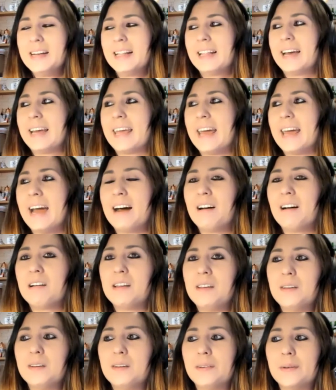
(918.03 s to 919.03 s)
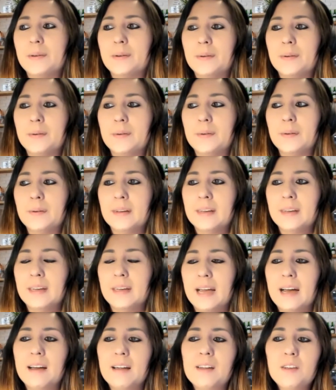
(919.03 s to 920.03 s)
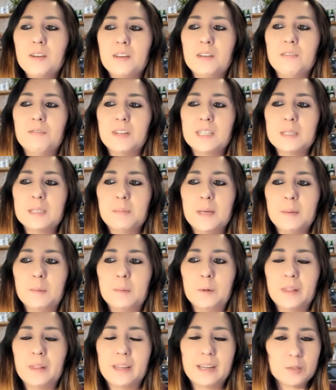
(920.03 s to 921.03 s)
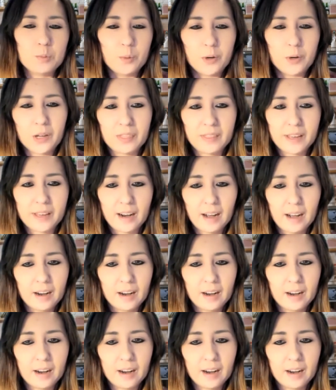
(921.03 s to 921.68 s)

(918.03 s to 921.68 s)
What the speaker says: Like, how do you convince people that it's worth that